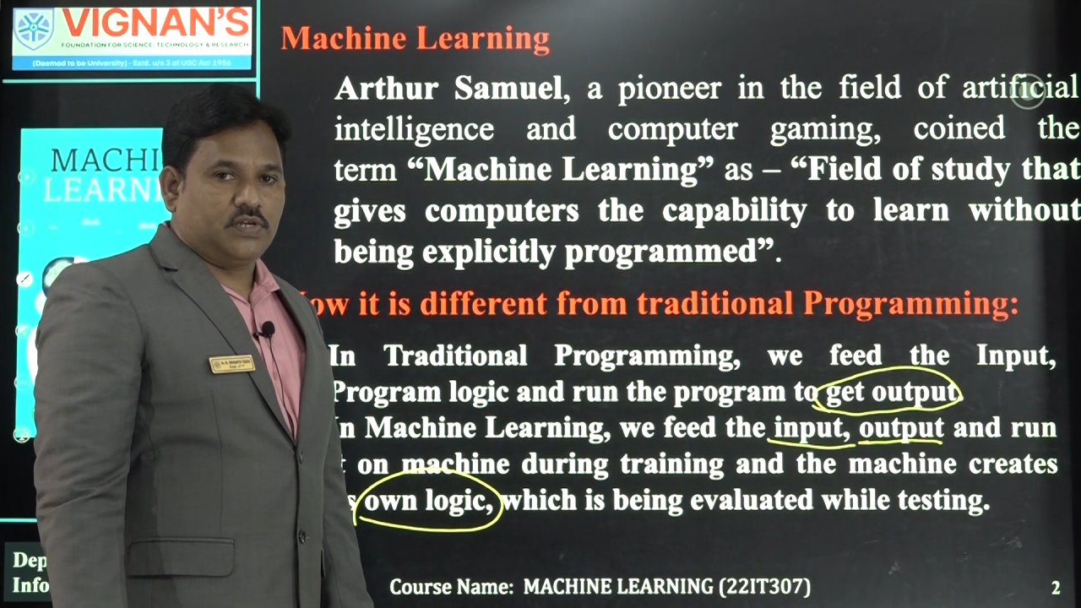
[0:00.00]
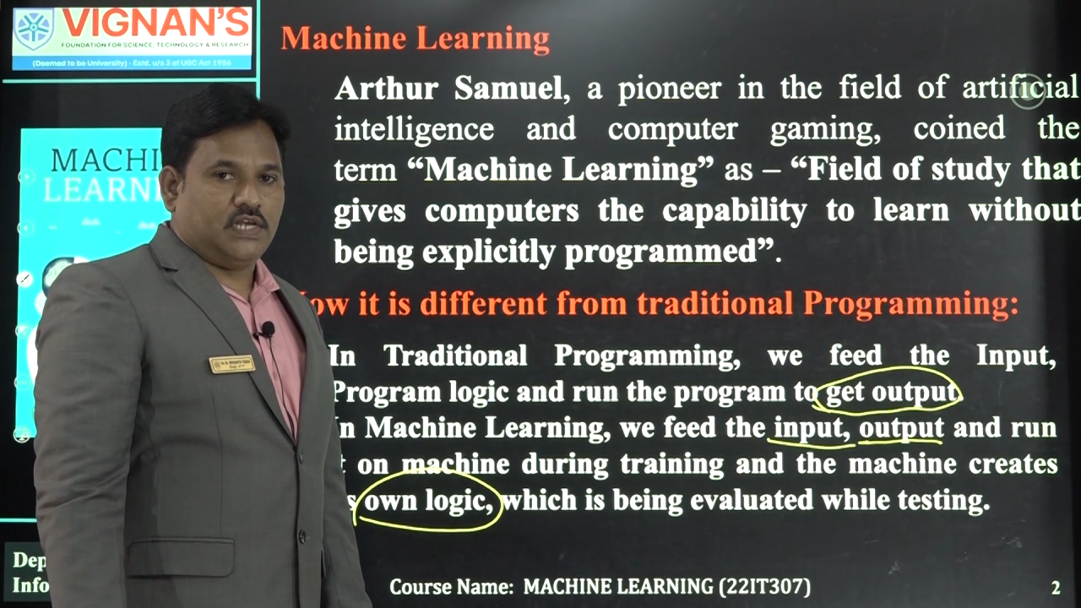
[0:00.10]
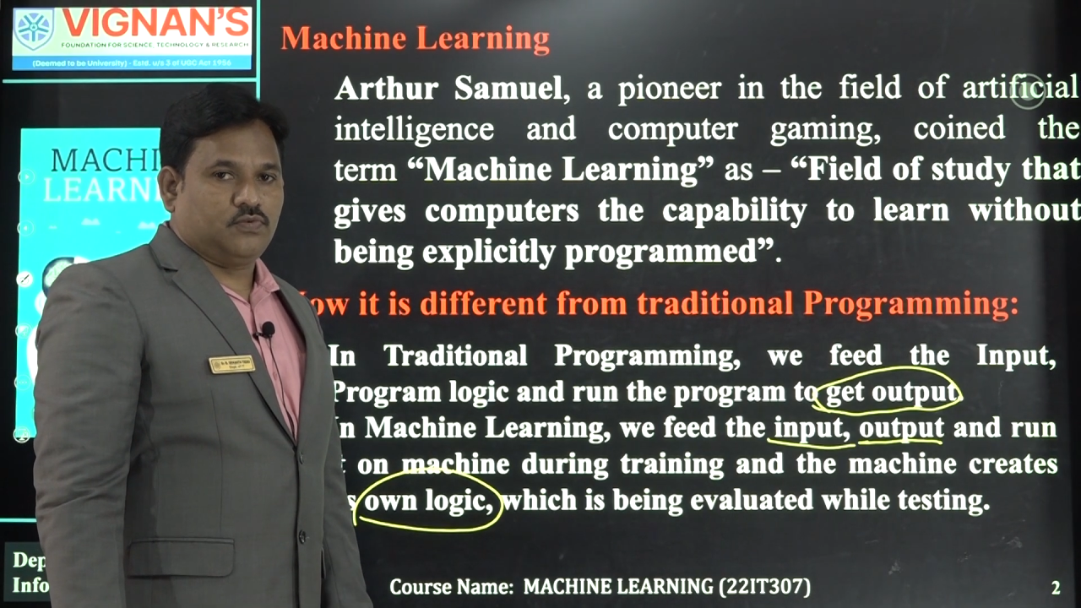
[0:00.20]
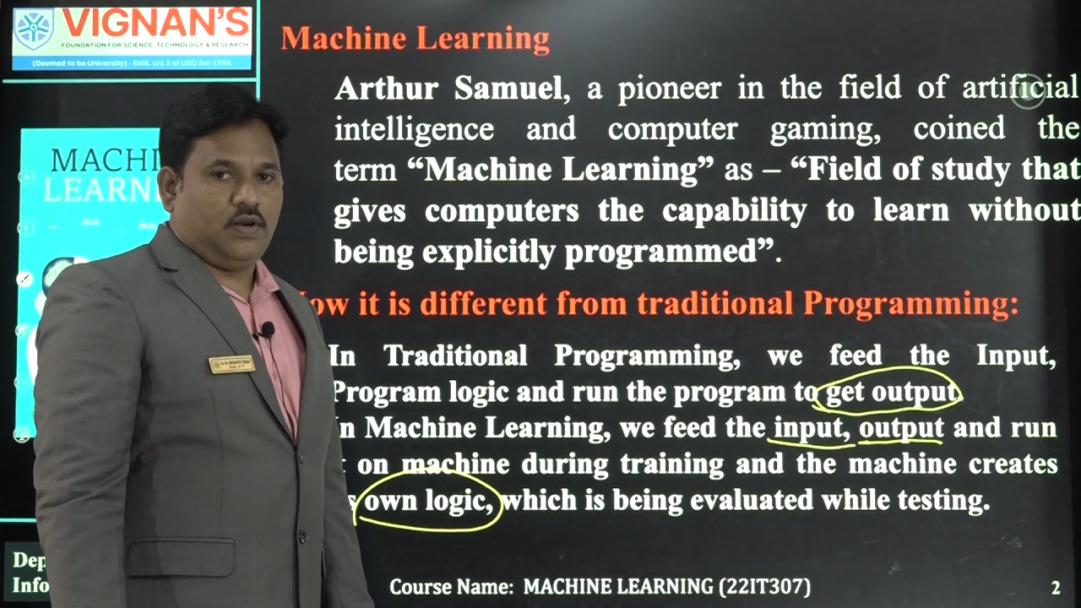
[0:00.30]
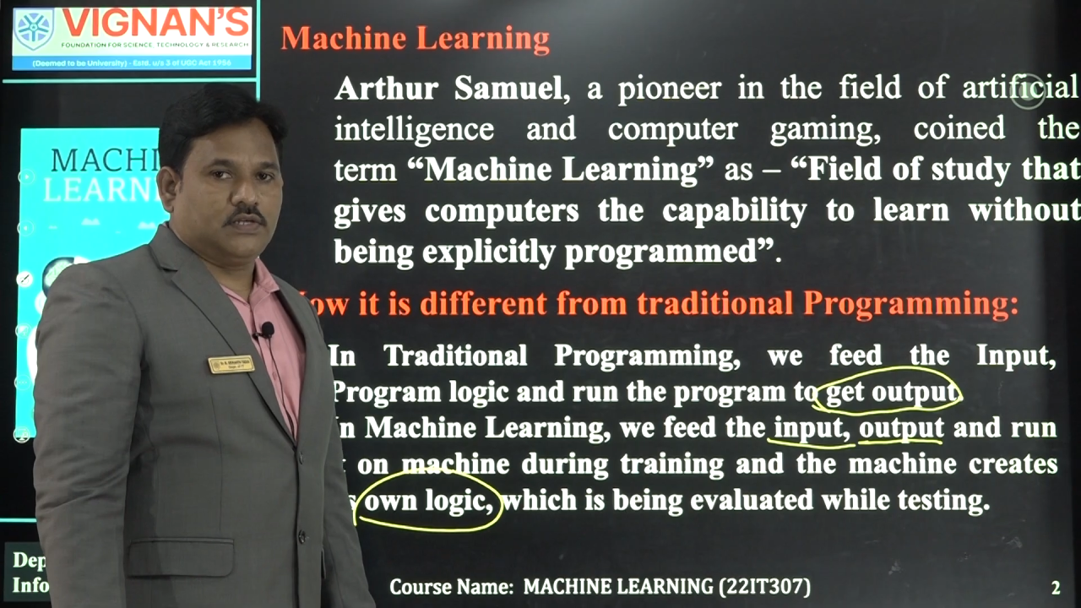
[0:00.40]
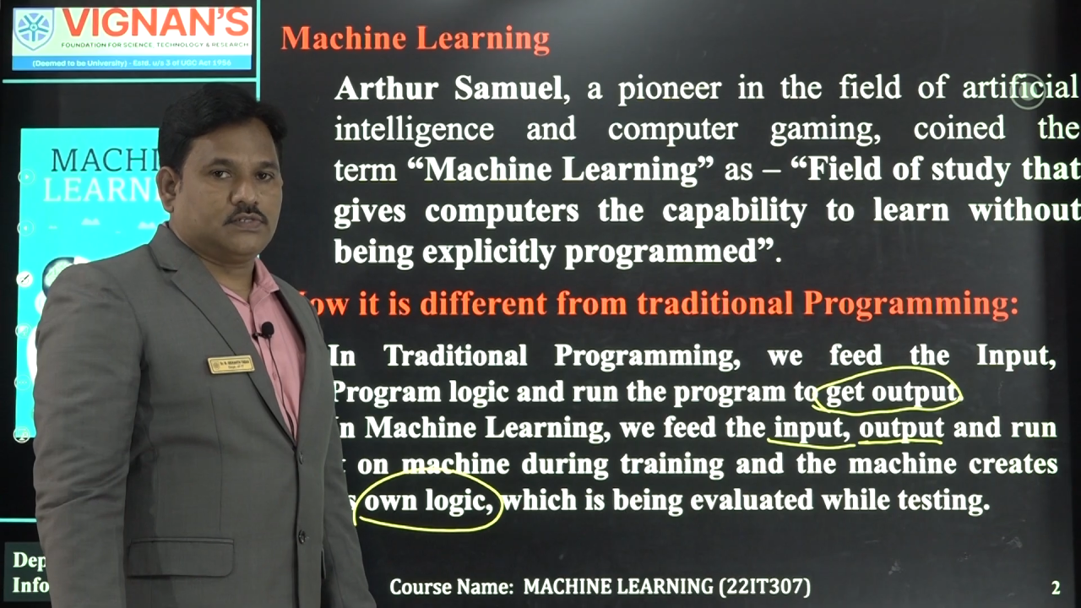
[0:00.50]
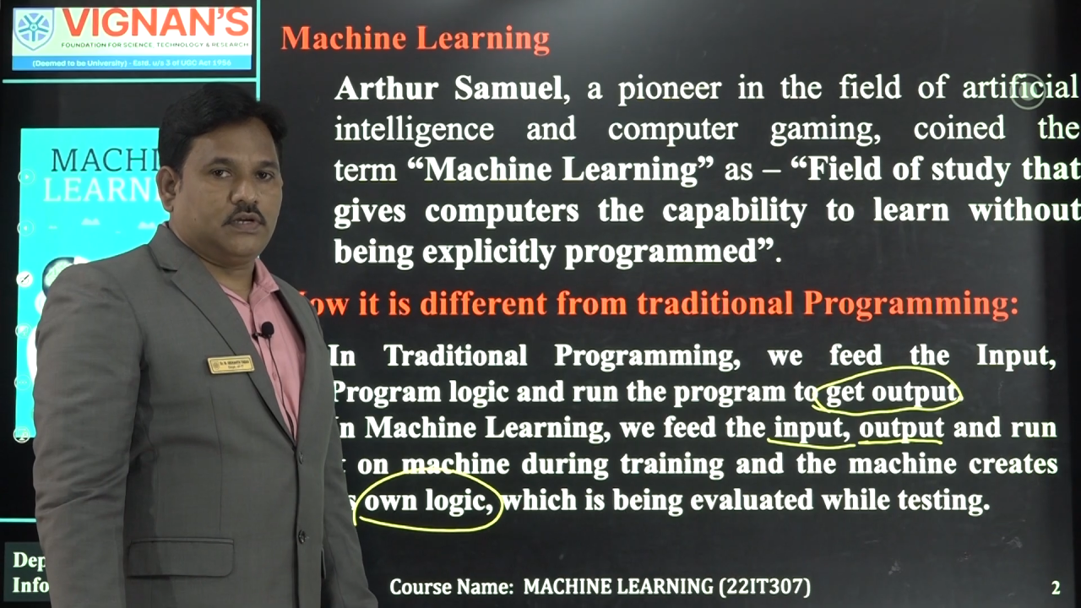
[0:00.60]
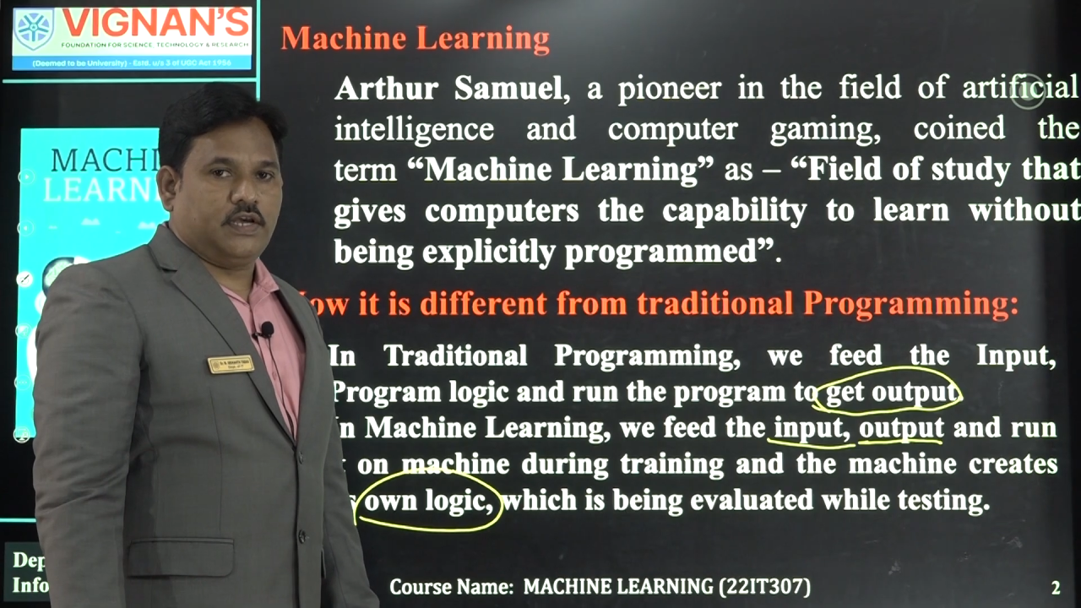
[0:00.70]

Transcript: as well as